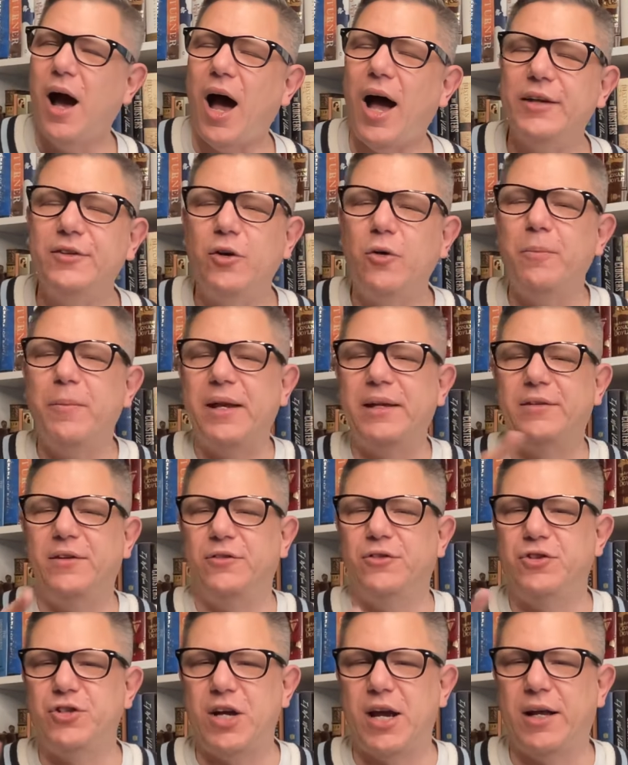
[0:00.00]
I don't make
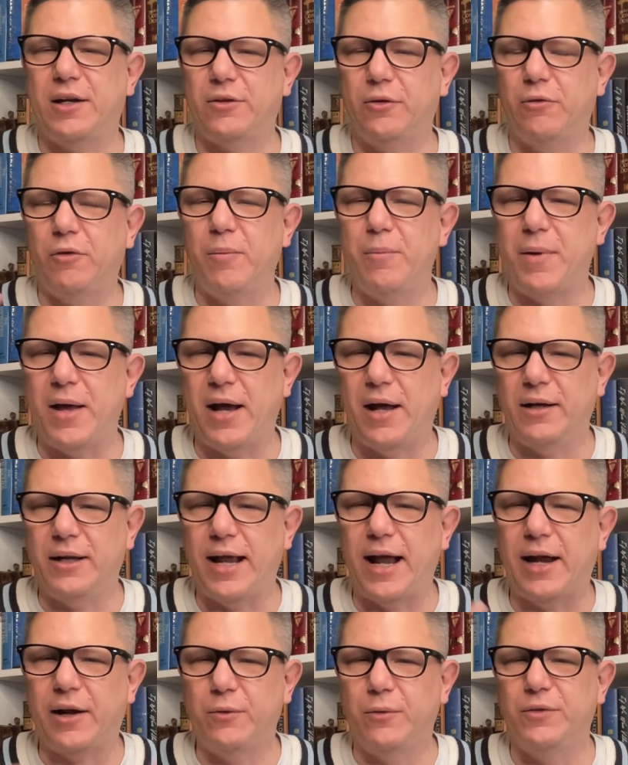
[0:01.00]
this channel about
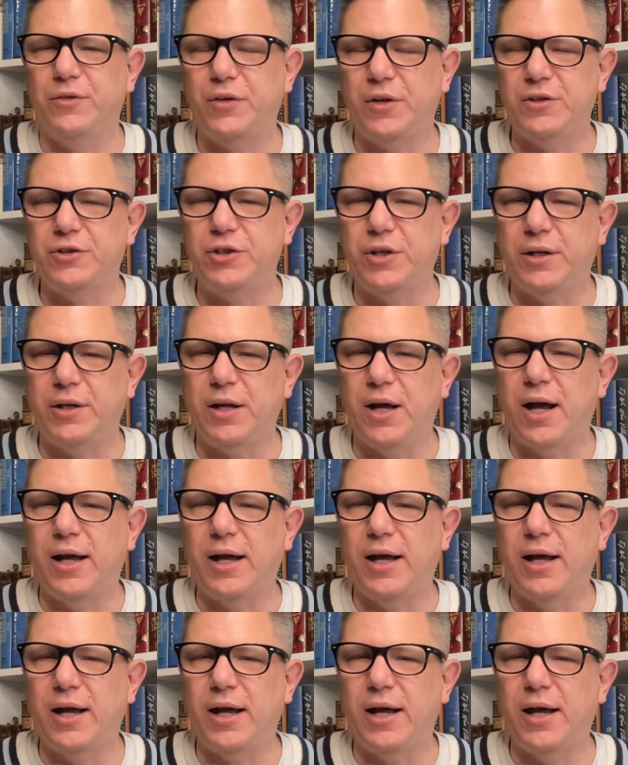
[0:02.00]
acquisition.